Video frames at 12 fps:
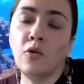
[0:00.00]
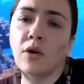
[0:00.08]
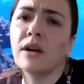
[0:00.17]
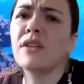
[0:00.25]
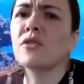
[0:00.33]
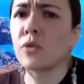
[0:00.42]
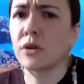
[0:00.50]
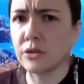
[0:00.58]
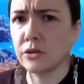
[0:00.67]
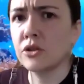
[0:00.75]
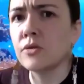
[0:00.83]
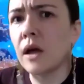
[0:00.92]
another course
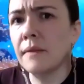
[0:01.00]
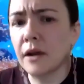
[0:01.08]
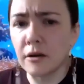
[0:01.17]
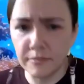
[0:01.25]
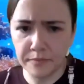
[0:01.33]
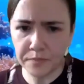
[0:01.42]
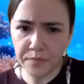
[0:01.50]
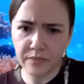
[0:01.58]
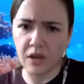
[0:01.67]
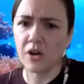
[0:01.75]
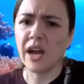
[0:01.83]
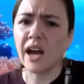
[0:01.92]
or two on there
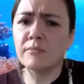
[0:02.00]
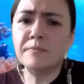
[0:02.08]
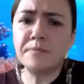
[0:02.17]
oh yeah